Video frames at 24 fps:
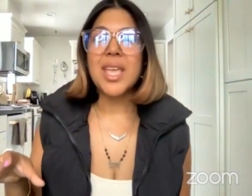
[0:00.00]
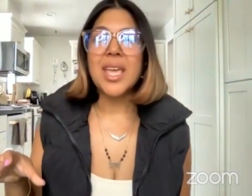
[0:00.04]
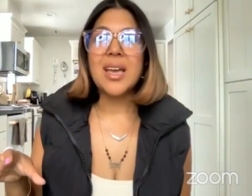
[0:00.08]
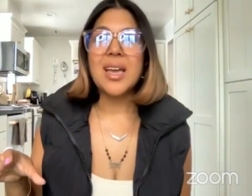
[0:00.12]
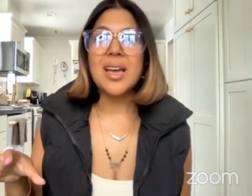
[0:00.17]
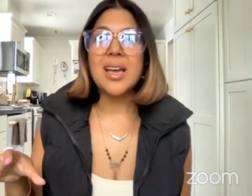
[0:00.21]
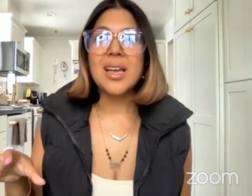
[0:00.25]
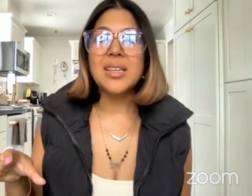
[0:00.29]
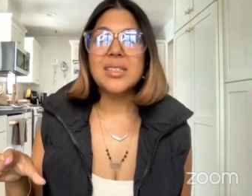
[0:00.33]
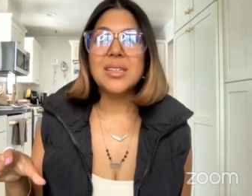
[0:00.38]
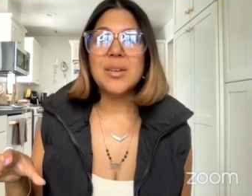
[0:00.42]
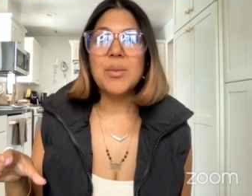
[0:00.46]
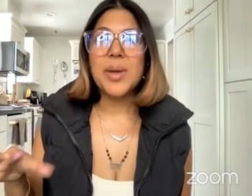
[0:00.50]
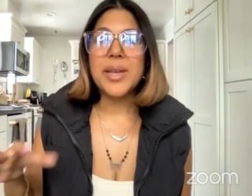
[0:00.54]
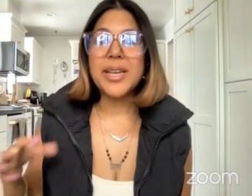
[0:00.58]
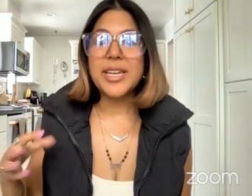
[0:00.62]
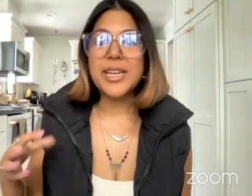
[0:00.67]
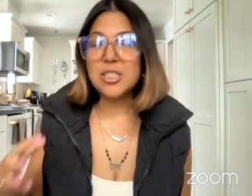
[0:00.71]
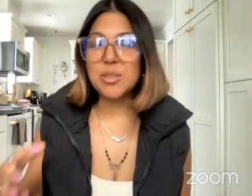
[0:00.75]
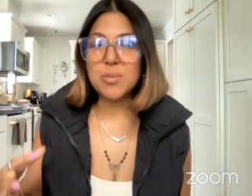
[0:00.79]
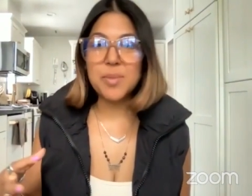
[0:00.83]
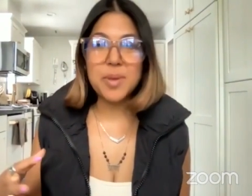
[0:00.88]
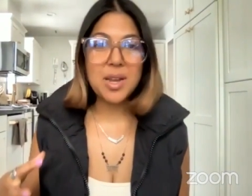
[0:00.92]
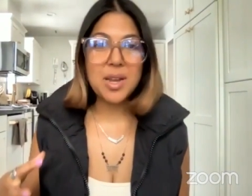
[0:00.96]
And my
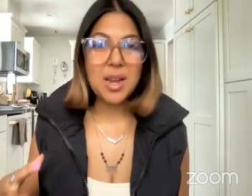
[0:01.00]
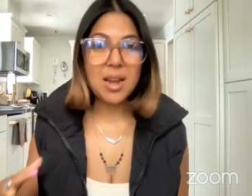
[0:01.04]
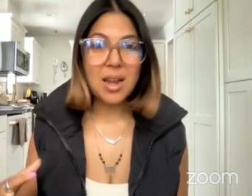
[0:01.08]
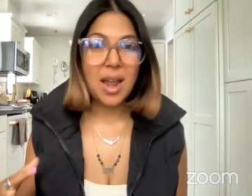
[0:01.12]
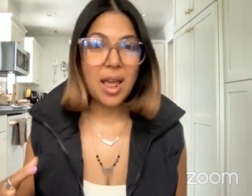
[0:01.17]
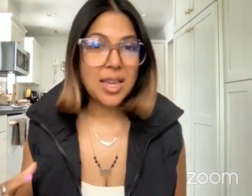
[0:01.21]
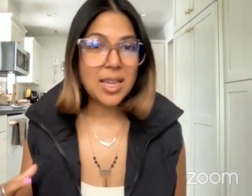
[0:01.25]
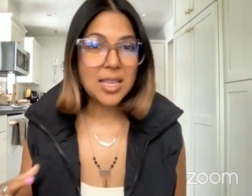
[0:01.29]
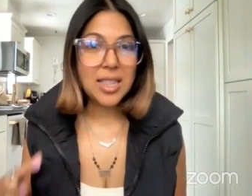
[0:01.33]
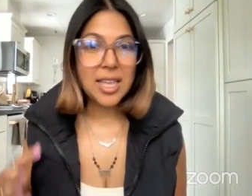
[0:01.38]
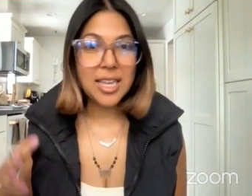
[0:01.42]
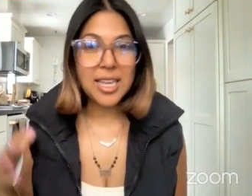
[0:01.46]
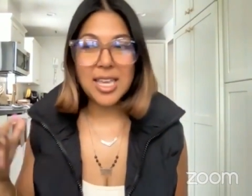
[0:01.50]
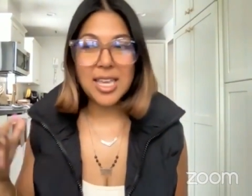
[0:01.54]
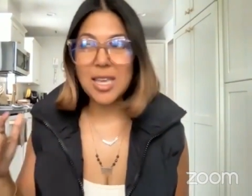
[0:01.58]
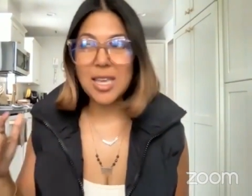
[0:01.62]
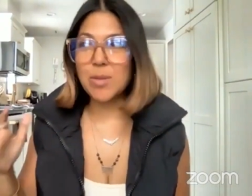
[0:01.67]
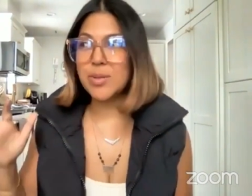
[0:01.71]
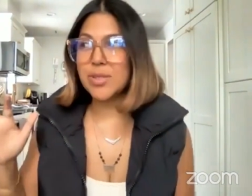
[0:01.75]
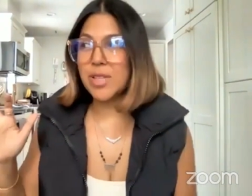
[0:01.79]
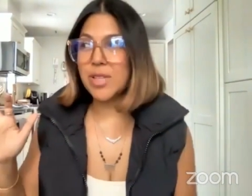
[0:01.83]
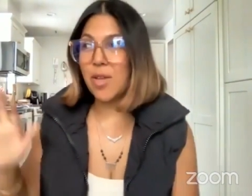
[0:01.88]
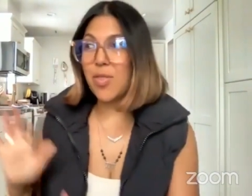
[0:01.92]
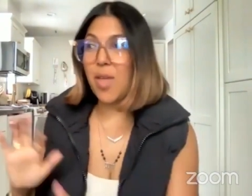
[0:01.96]
husband and I, like,
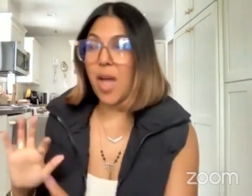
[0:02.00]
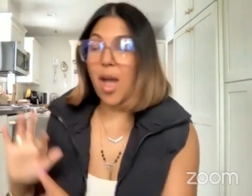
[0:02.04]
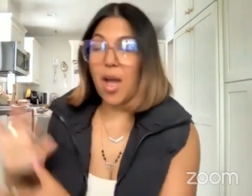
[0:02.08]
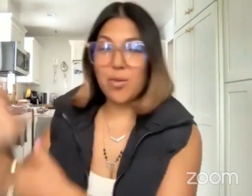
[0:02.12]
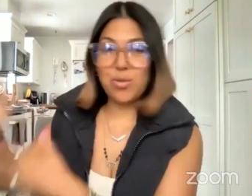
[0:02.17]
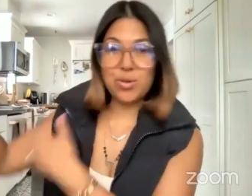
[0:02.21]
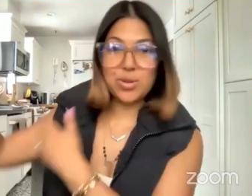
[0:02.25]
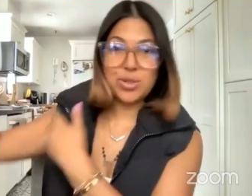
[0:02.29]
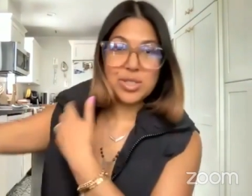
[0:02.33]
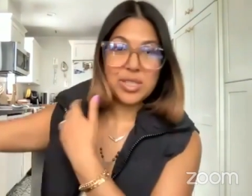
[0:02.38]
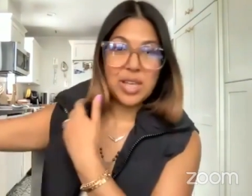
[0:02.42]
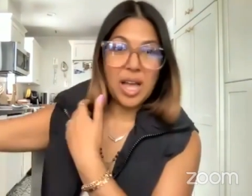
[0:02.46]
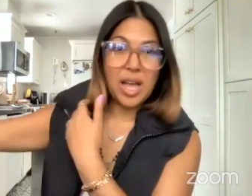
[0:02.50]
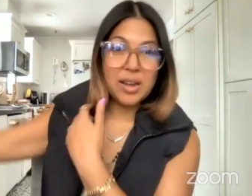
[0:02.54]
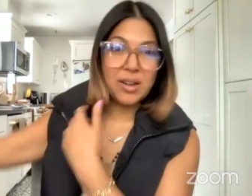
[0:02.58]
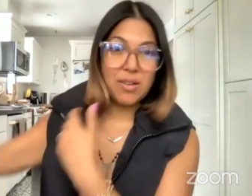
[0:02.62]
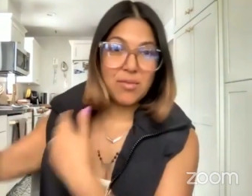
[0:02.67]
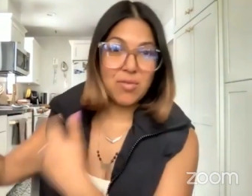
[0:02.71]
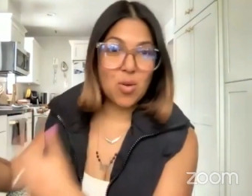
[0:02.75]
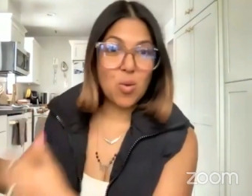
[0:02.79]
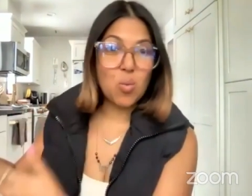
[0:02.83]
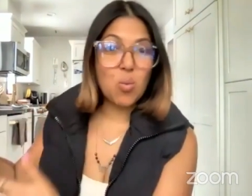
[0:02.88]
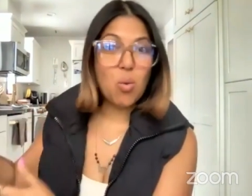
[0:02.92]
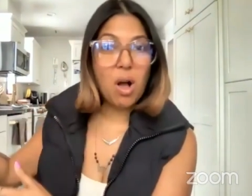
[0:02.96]
he was on the other side
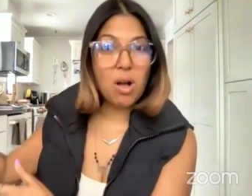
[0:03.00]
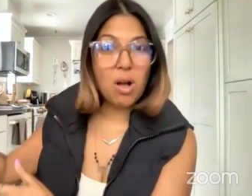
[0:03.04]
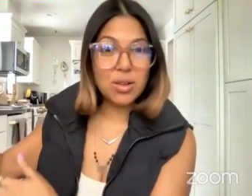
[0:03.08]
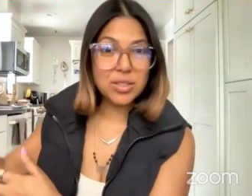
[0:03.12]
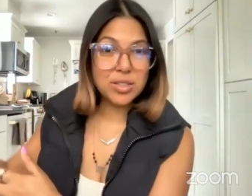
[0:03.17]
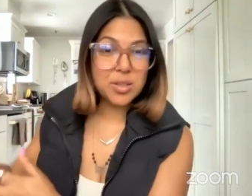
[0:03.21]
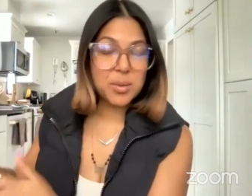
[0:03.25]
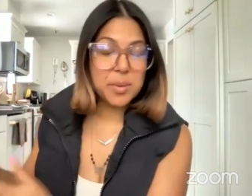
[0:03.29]
of the wall.